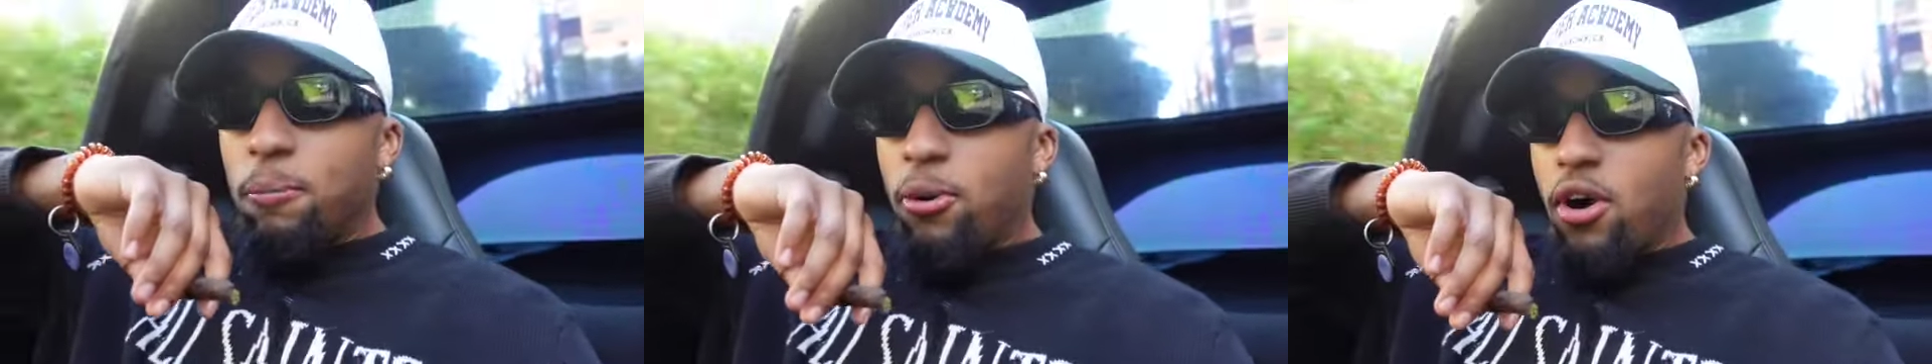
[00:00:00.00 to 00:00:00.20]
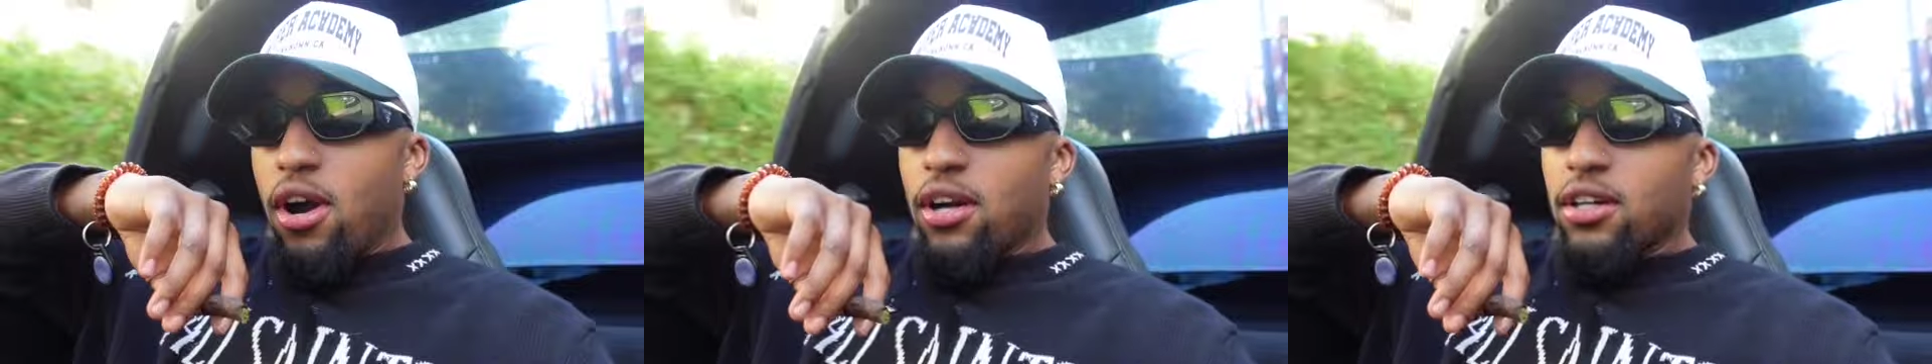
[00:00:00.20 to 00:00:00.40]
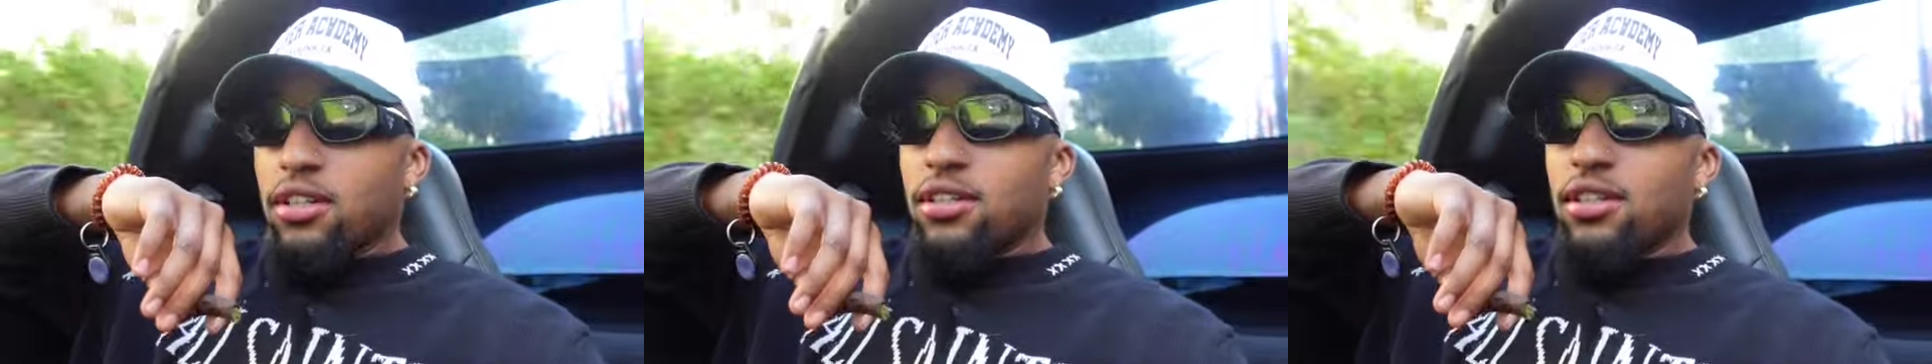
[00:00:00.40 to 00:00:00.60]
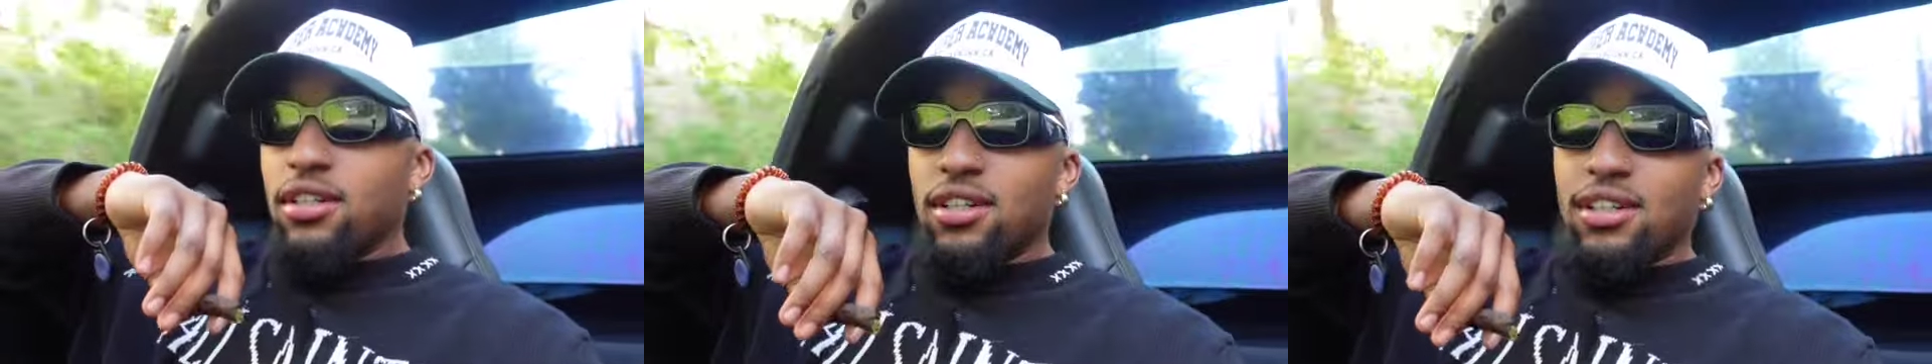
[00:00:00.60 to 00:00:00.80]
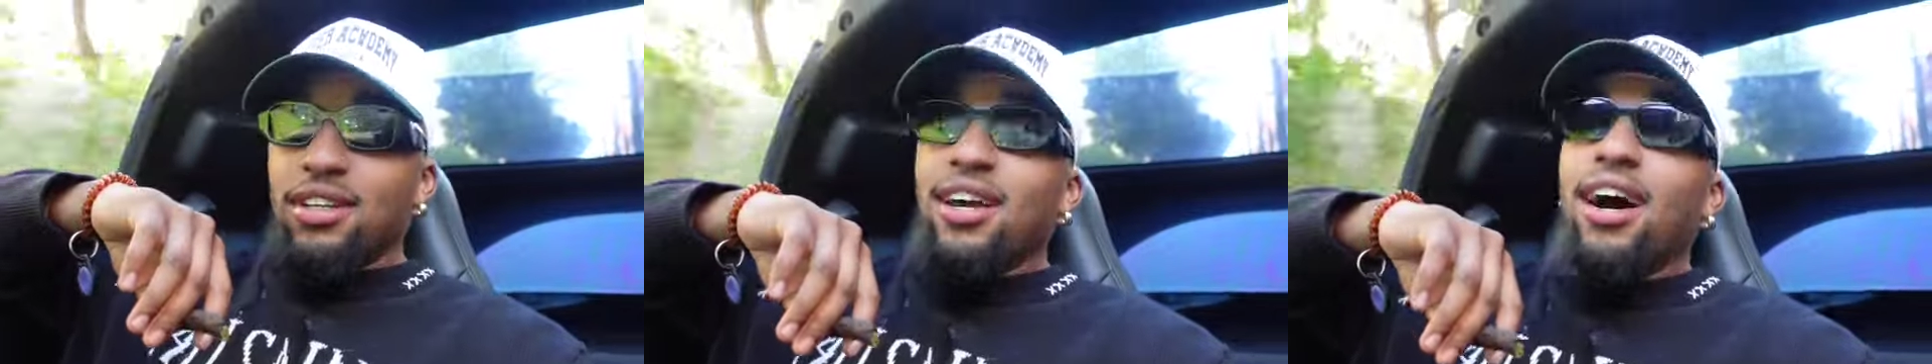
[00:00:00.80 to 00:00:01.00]
park.
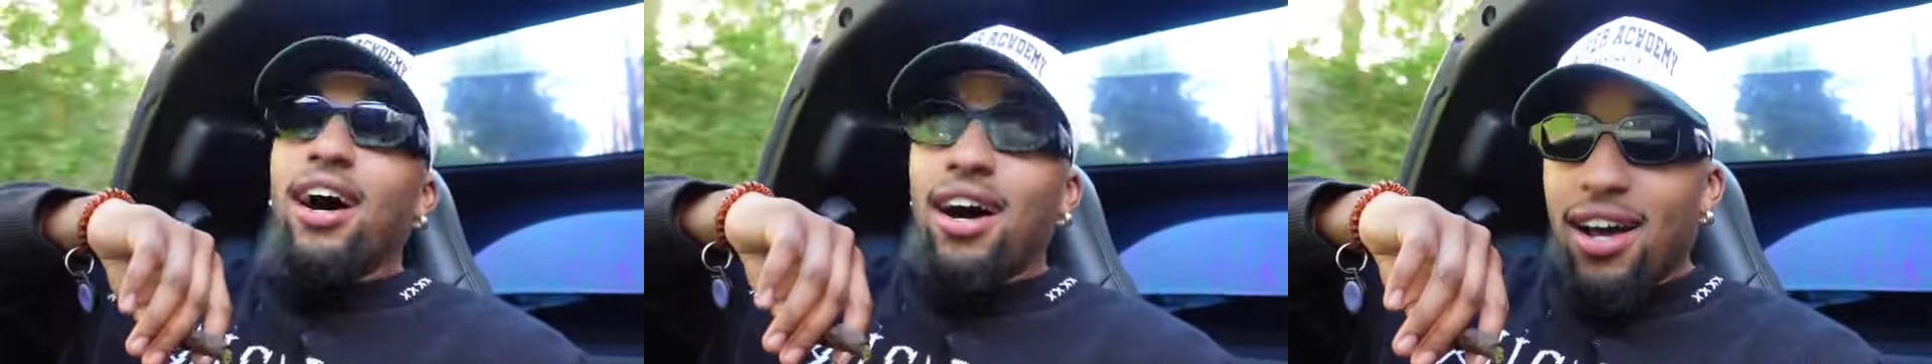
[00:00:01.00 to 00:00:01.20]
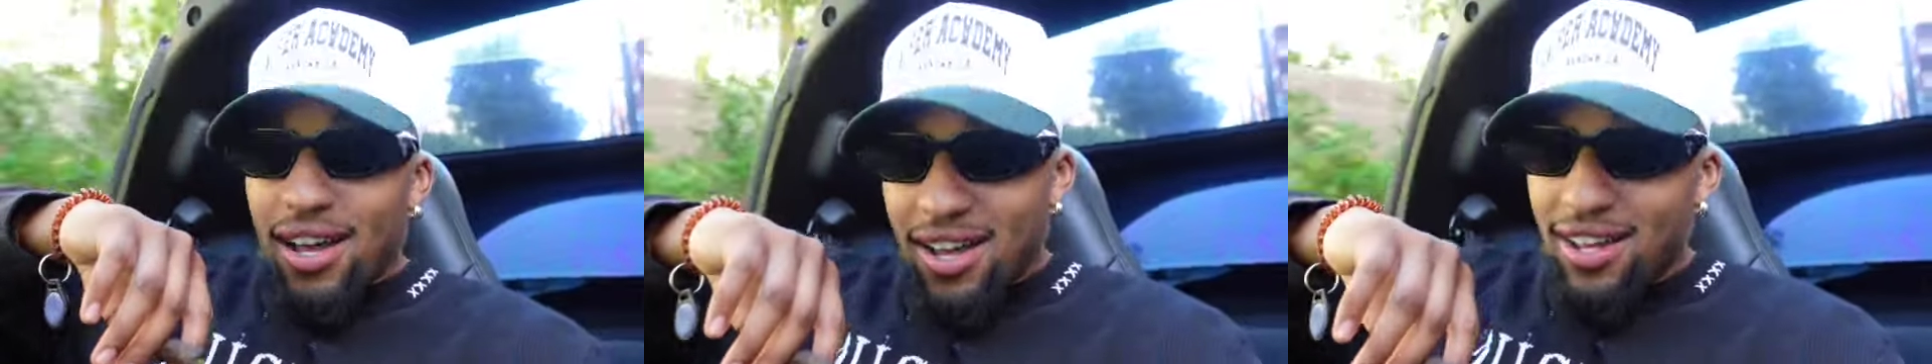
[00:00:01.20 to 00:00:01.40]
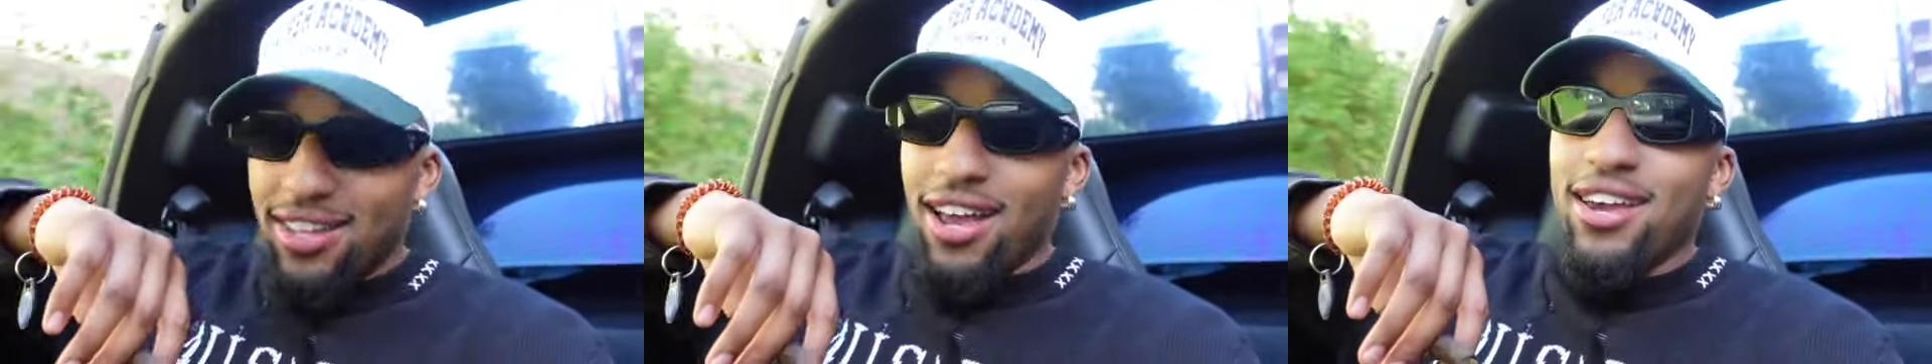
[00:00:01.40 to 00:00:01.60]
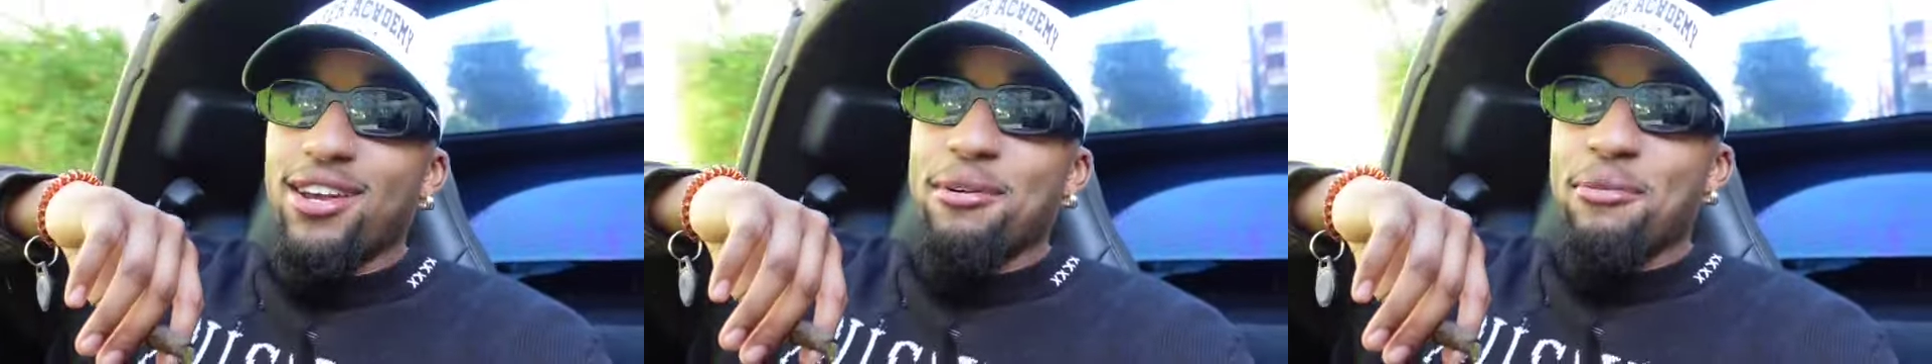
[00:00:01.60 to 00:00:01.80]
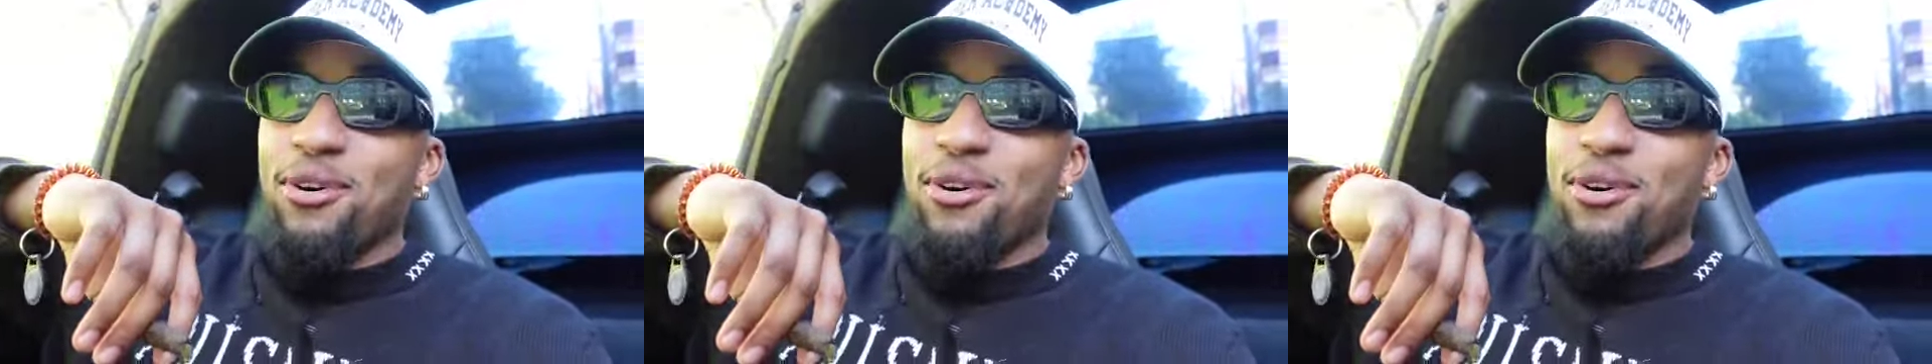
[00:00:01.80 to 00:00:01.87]
Yeah. Y'all hear the